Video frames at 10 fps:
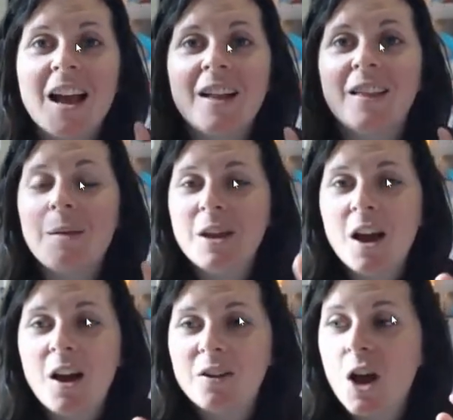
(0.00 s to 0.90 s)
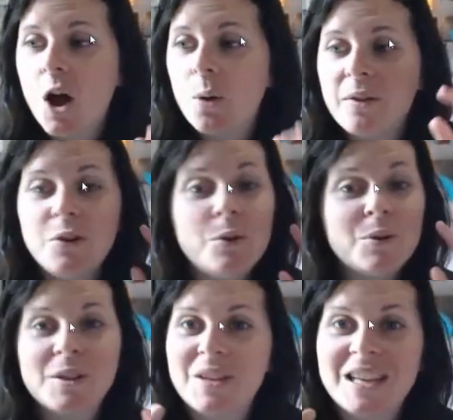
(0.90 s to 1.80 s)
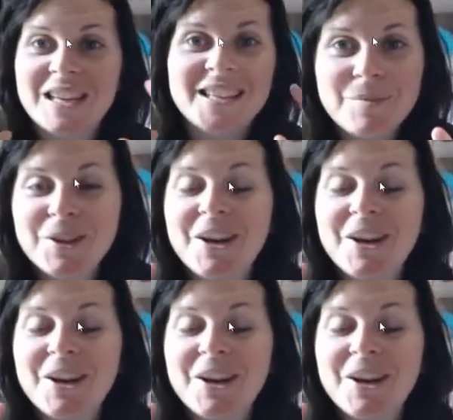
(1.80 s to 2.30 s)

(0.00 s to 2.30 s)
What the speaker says: Let me know if you do something similar.